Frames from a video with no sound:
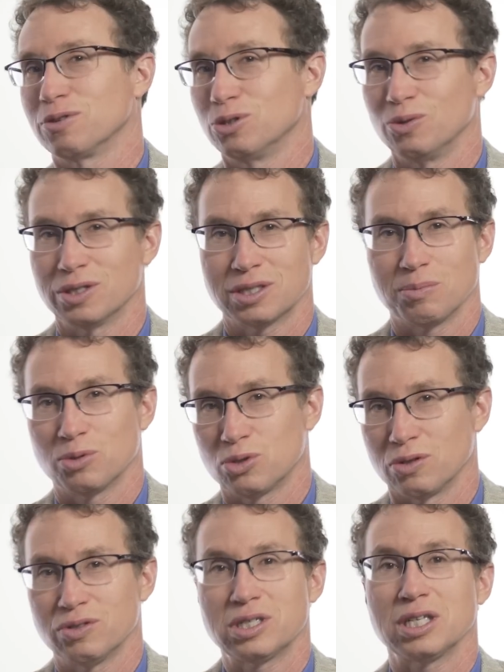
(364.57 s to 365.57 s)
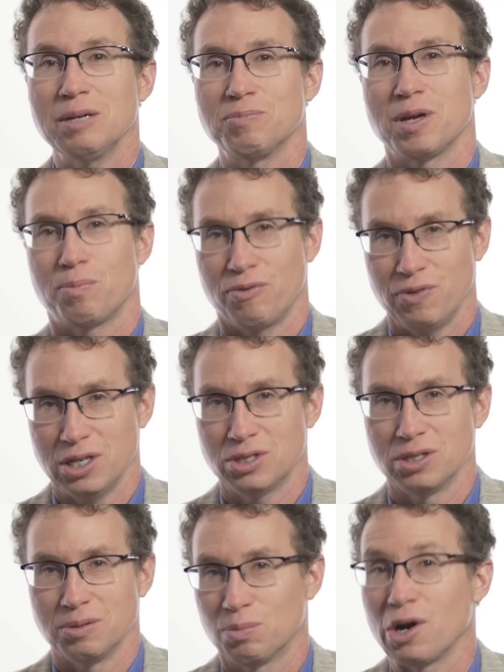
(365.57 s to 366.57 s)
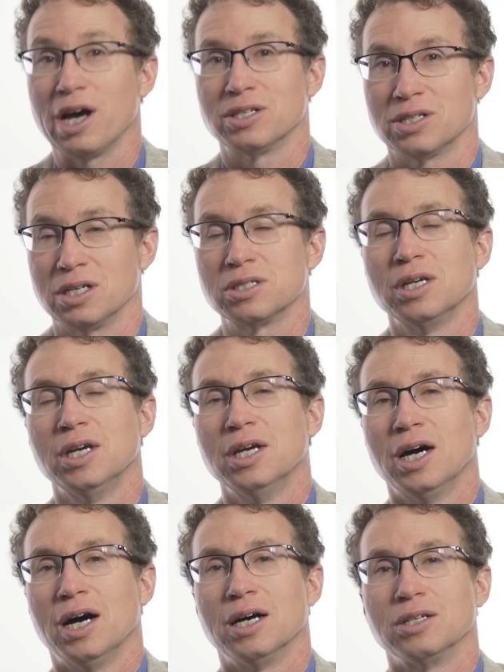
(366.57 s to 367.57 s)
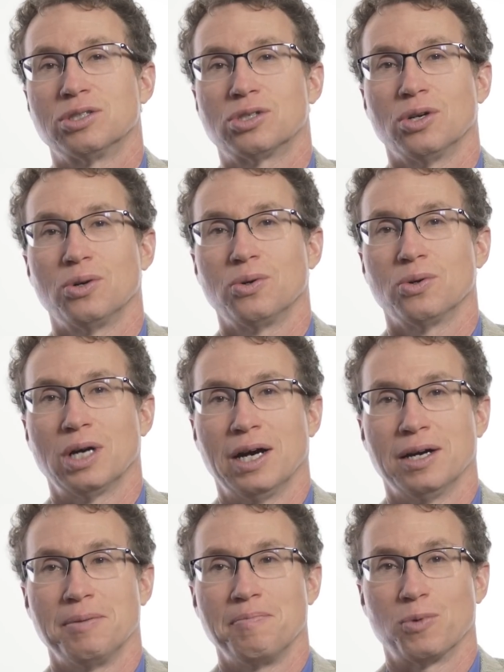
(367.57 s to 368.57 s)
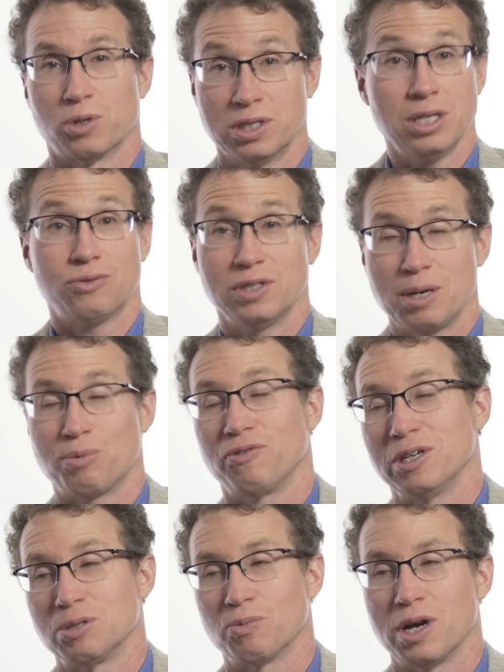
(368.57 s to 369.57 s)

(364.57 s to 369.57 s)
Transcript: or doing some sort of sleep deprivation process, uh, so, um, or sensory deprivation